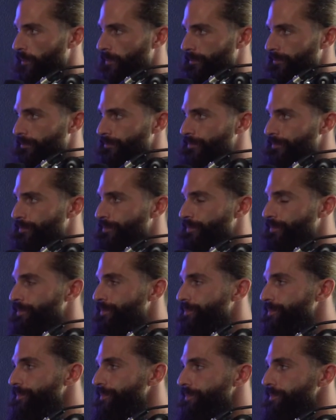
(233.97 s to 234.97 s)

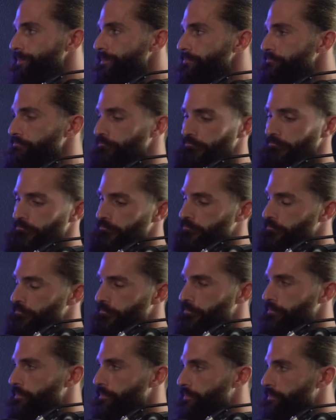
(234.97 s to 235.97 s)

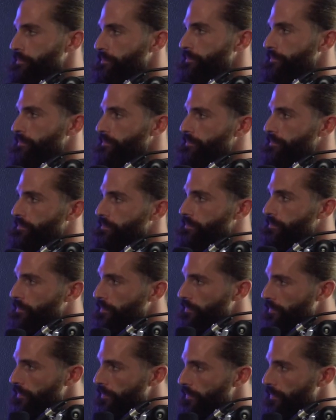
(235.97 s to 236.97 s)

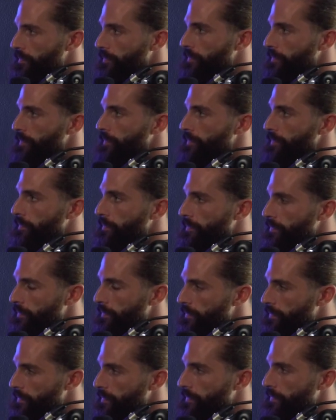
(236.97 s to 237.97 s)

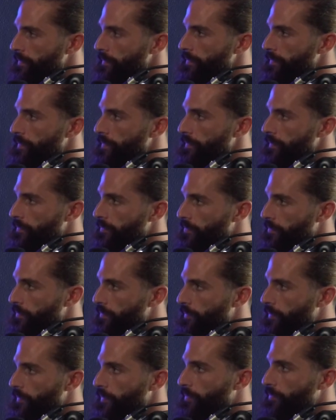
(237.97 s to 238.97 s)

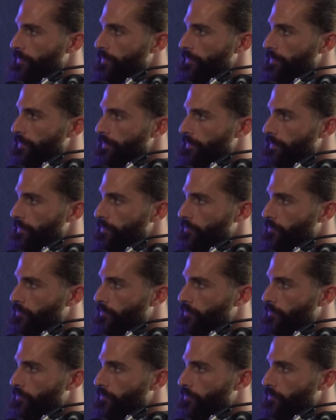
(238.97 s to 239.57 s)
(not speaking)